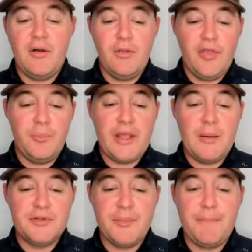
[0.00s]
but they'll
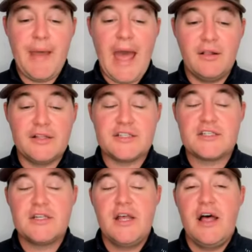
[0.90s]
they'll be able to
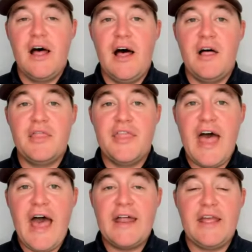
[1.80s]
balance uh,
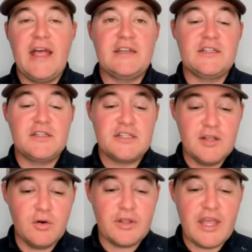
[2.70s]
that and
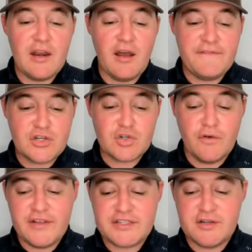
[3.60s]
still get
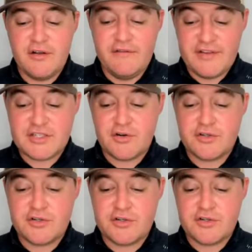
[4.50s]
official visit,
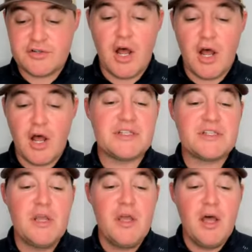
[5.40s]
visitors on
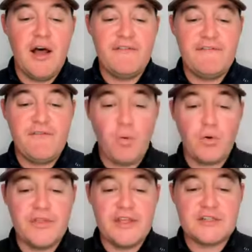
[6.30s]
campus
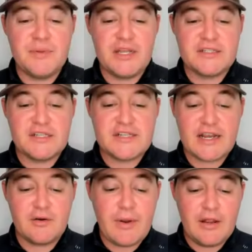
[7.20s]
for this because the
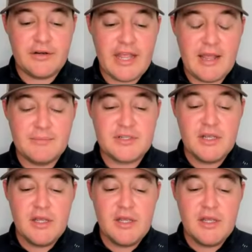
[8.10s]
second round games